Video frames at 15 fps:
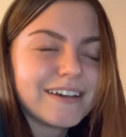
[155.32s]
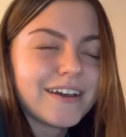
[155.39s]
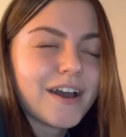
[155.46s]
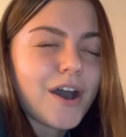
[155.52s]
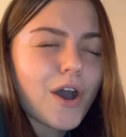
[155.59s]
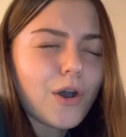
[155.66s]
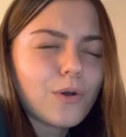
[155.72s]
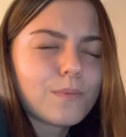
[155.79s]

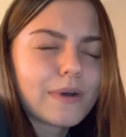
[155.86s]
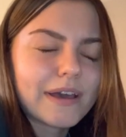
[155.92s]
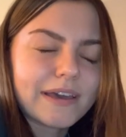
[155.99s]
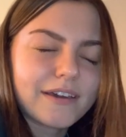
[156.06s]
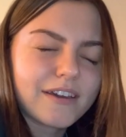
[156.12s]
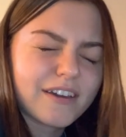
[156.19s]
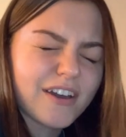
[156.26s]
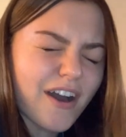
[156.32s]
oh my
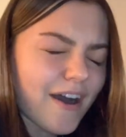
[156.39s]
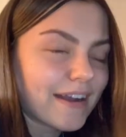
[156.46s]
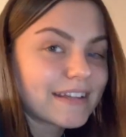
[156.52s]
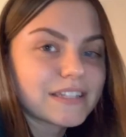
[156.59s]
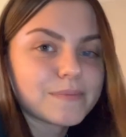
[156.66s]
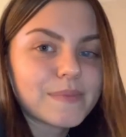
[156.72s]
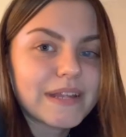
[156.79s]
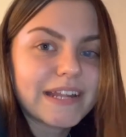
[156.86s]
god, it's
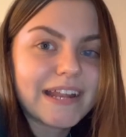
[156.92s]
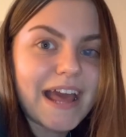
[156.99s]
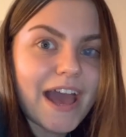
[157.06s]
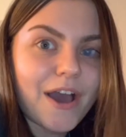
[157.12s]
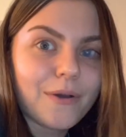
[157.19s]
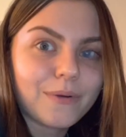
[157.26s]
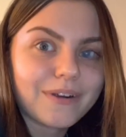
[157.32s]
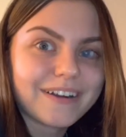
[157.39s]
been an
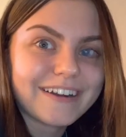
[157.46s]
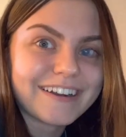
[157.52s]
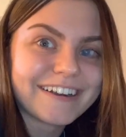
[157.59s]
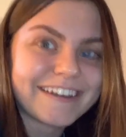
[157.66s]
hour.